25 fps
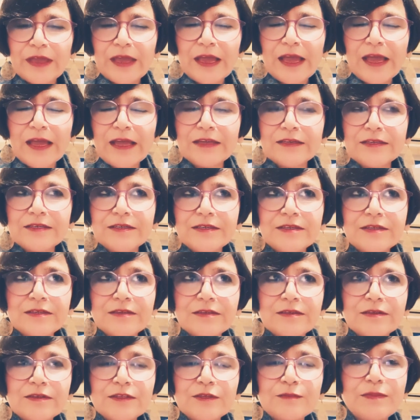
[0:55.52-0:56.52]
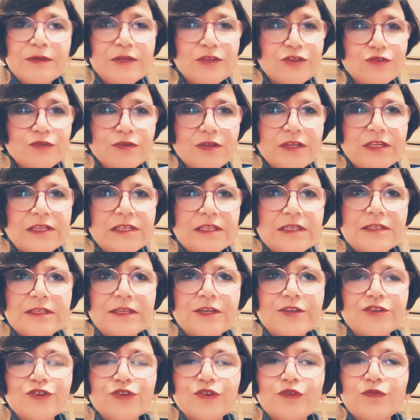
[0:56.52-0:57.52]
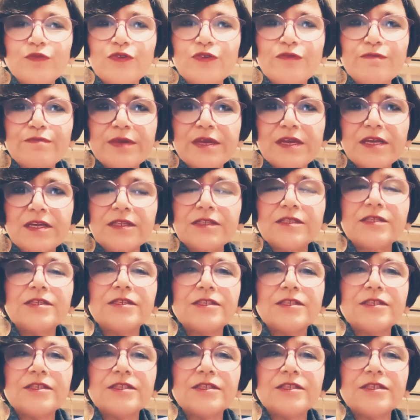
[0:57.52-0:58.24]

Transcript: And spiritual initiation would mean